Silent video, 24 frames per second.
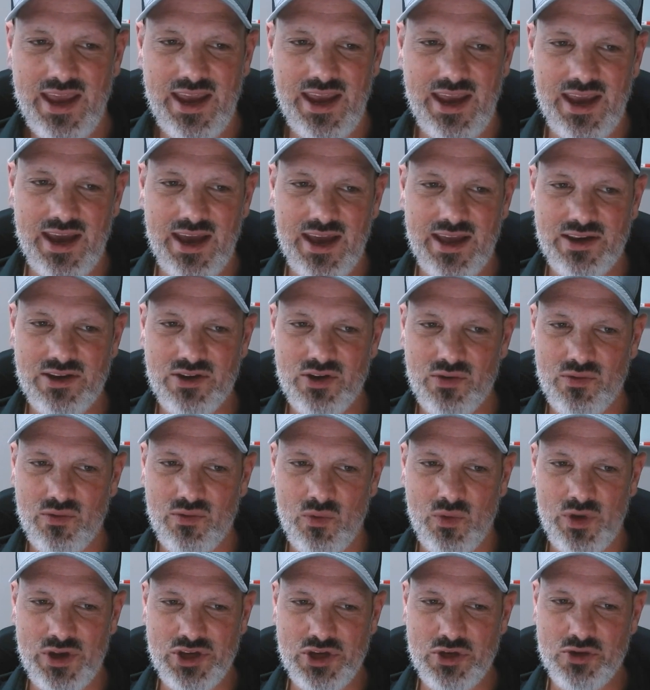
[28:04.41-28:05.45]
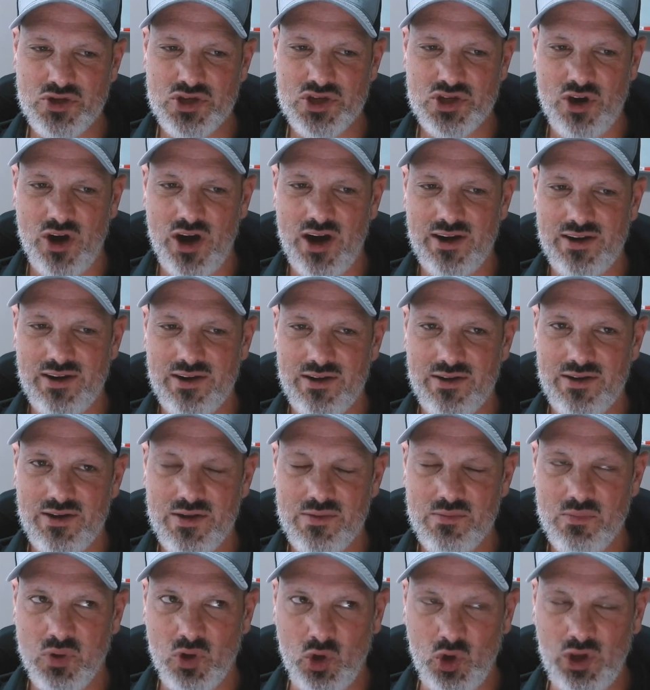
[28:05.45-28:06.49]
And when you start
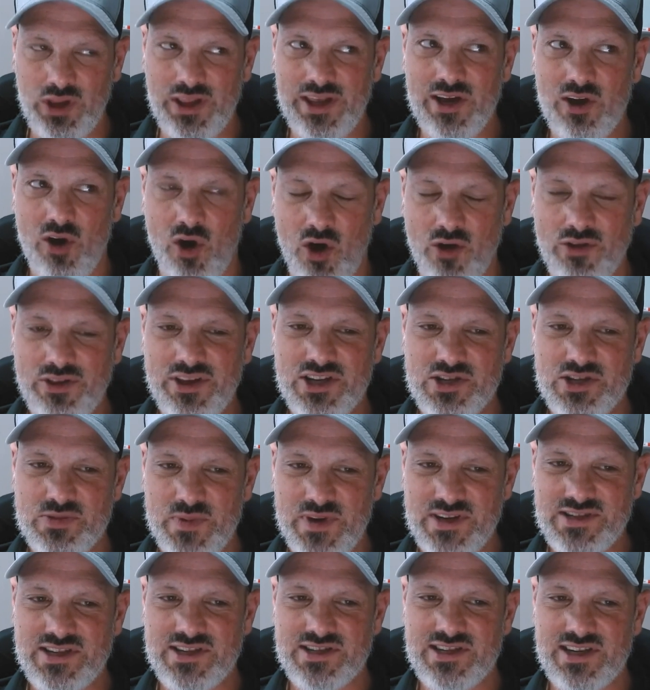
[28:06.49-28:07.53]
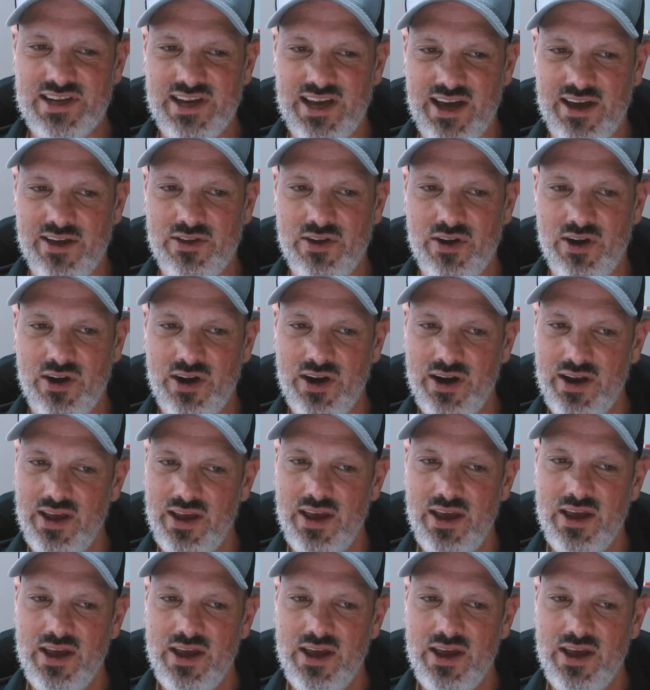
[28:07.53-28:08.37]
pulling all these pieces together,